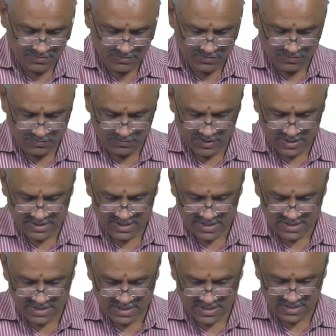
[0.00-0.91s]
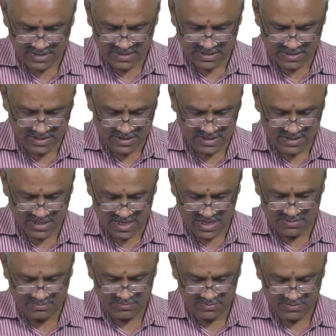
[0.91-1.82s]
versus this
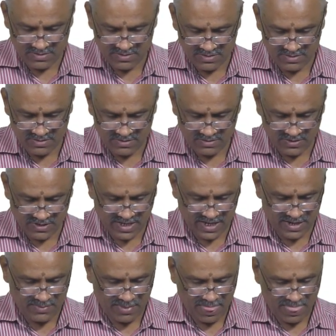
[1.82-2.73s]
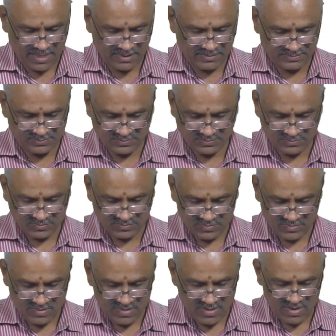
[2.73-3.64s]
stream, okay,
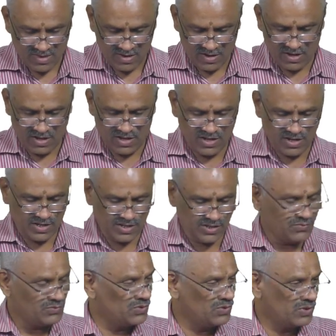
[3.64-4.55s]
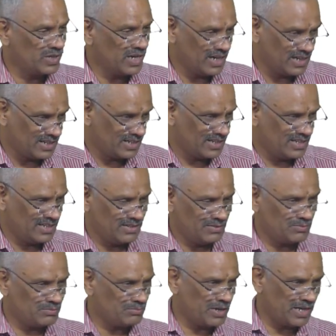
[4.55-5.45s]
if you look at
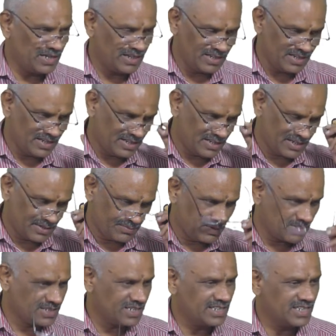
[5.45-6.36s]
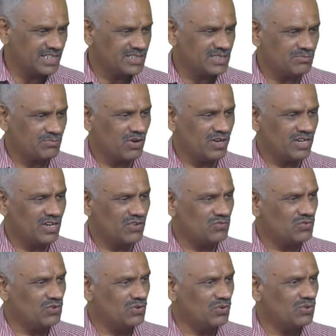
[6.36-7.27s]
by a representation point of
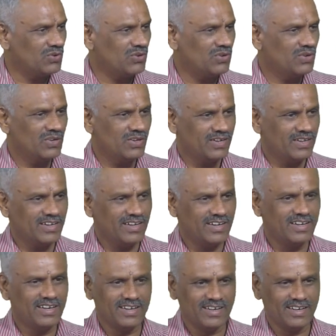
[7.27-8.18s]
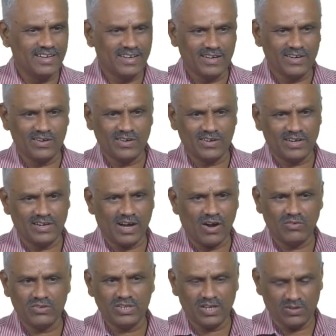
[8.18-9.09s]
view,
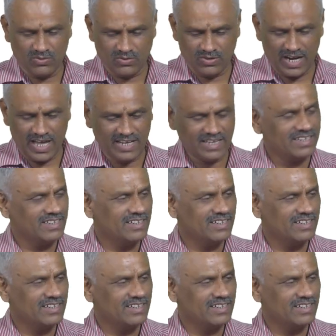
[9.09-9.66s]
how they look like,